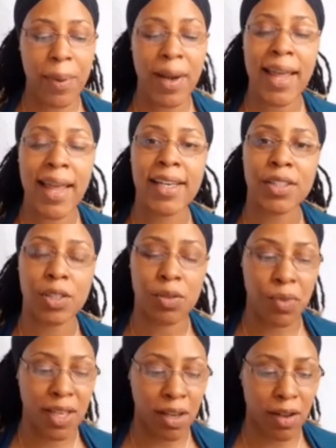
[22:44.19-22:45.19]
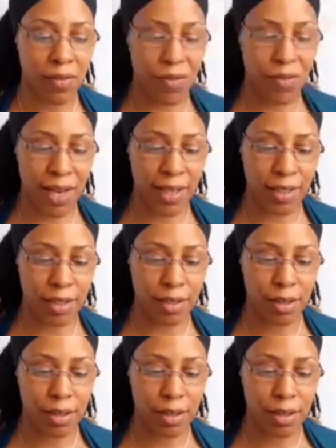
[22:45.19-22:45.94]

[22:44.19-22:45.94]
planning to ring a friend.